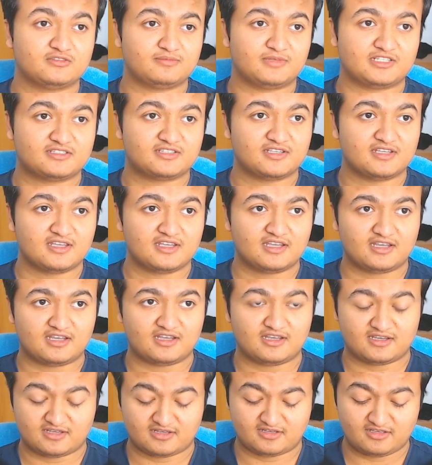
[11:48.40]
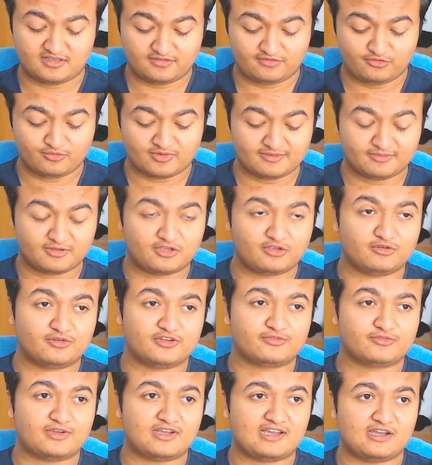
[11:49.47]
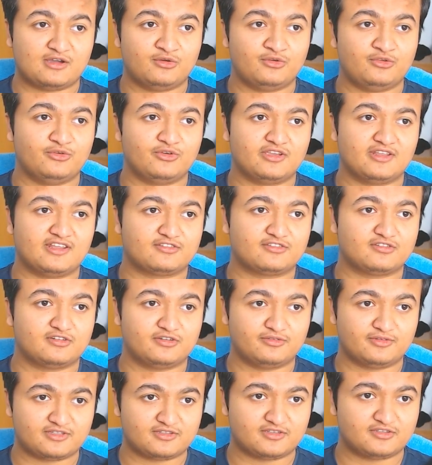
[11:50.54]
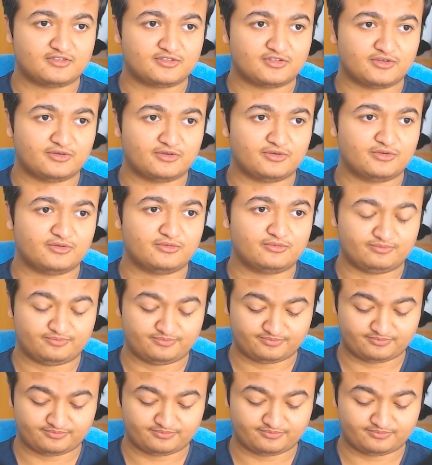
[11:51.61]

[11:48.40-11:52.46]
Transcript: But if you might be curious how you can actually do it, so